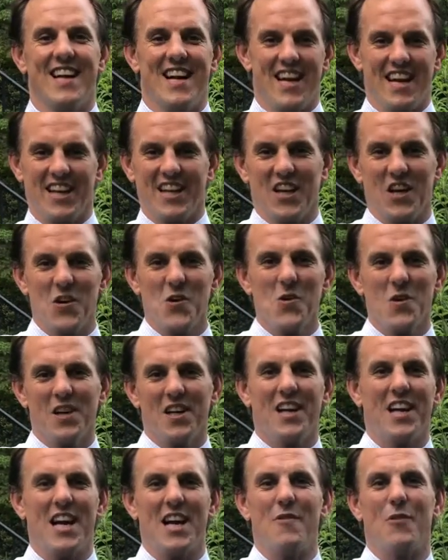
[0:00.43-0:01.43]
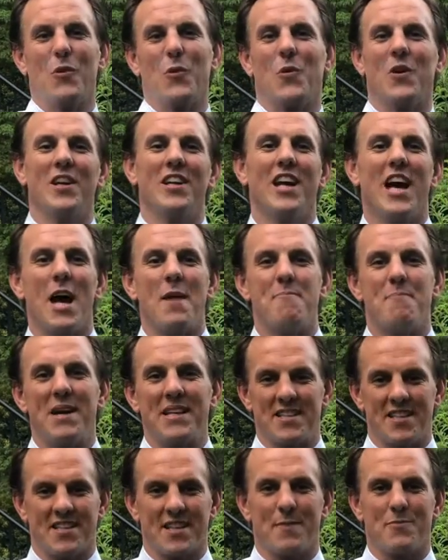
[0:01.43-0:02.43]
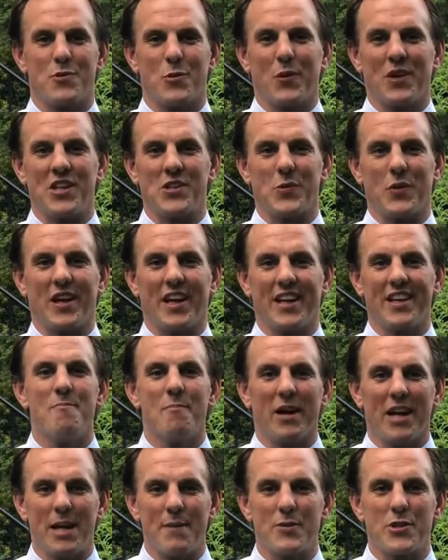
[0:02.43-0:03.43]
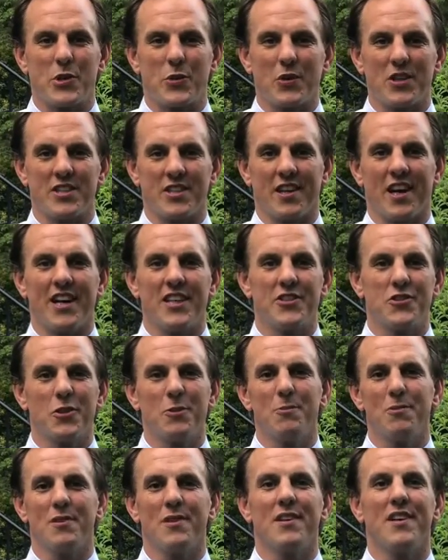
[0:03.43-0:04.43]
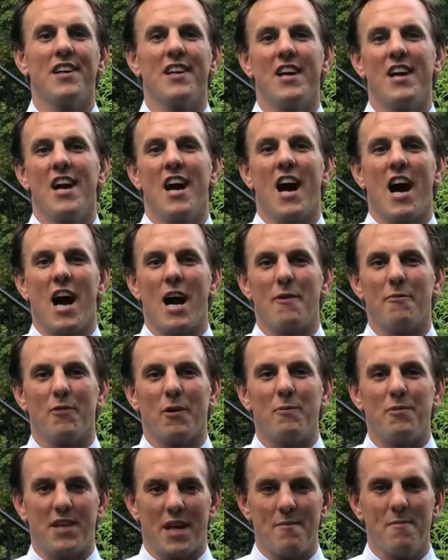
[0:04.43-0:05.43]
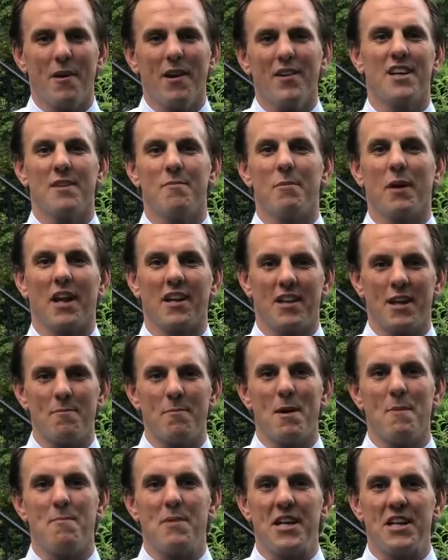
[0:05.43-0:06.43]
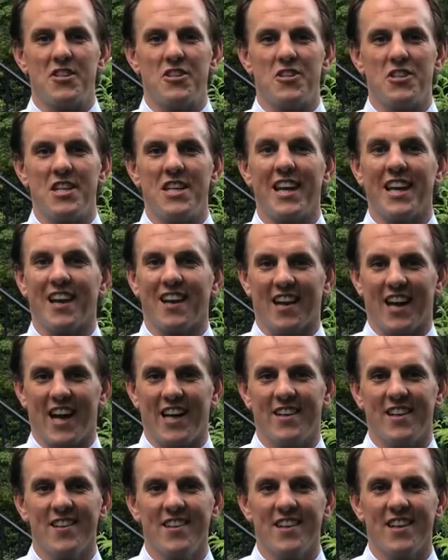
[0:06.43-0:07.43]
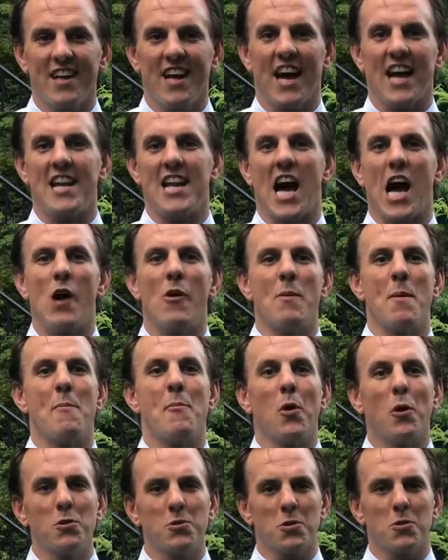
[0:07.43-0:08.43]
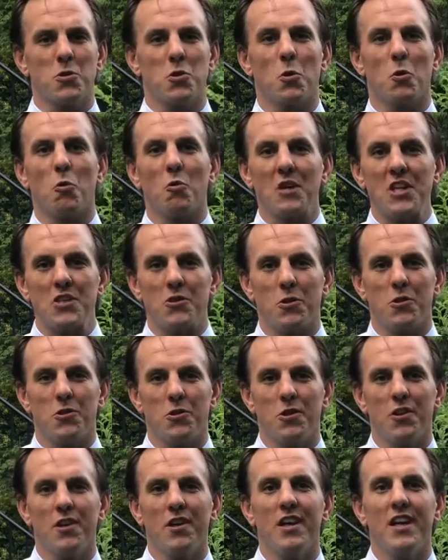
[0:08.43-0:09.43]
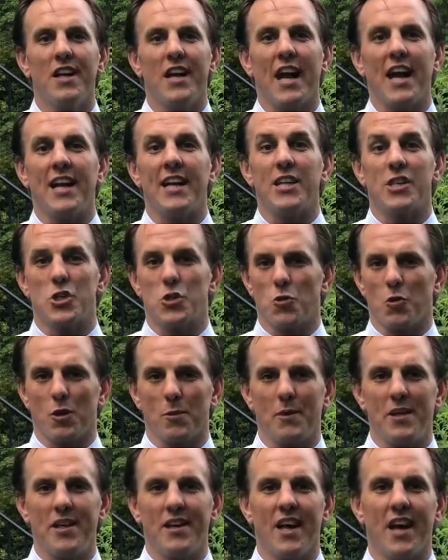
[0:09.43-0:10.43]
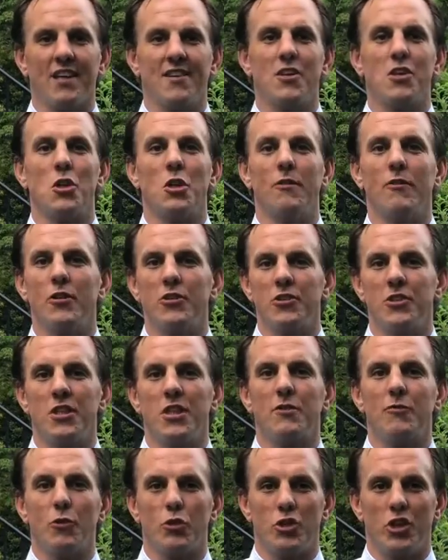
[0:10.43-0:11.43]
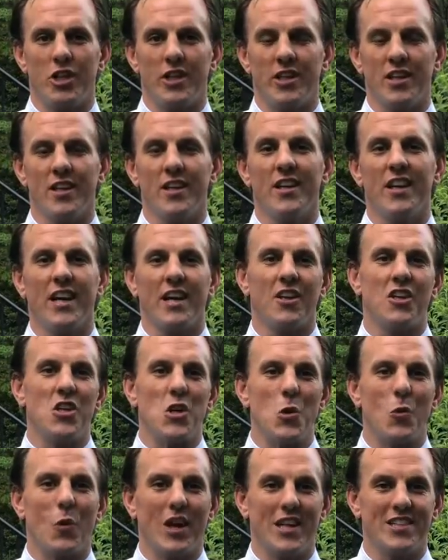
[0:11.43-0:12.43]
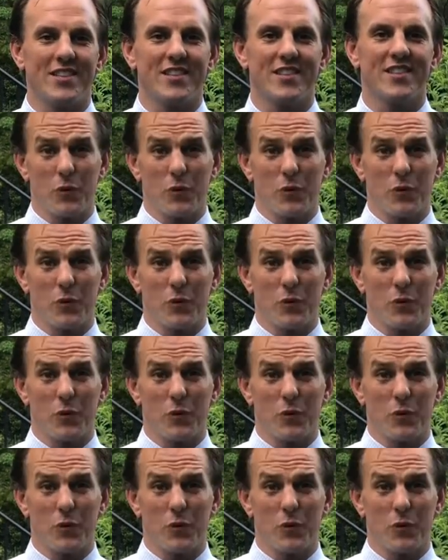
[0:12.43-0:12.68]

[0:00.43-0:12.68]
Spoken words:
Hello, everyone at Bessensap 2020. My name is Christian Eistrup. I'm from Denmark, but I did my PhD in Leiden, and now I'm a postdoctoral researcher in astronomy at the University of Virginia in the US.